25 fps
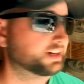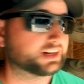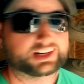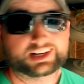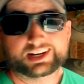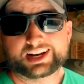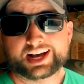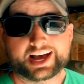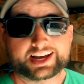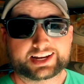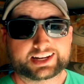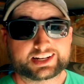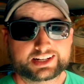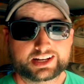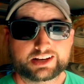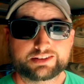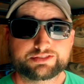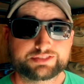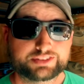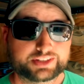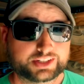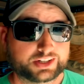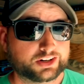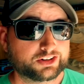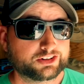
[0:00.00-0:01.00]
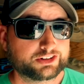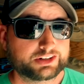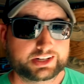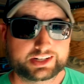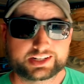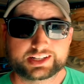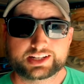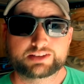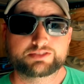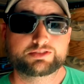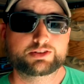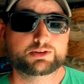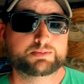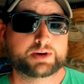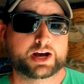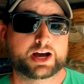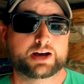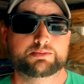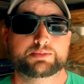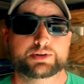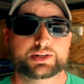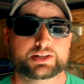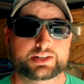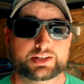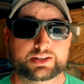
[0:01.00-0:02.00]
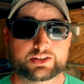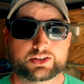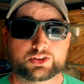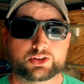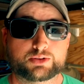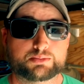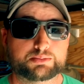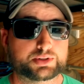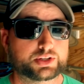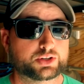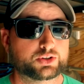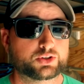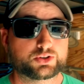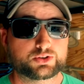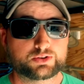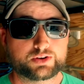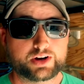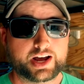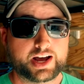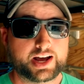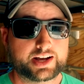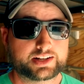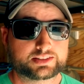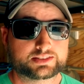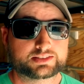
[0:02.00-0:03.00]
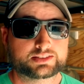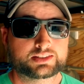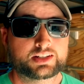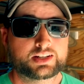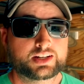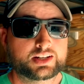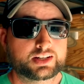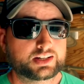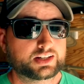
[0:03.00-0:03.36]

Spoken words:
I can definitely already give you my opinion on the blower racks.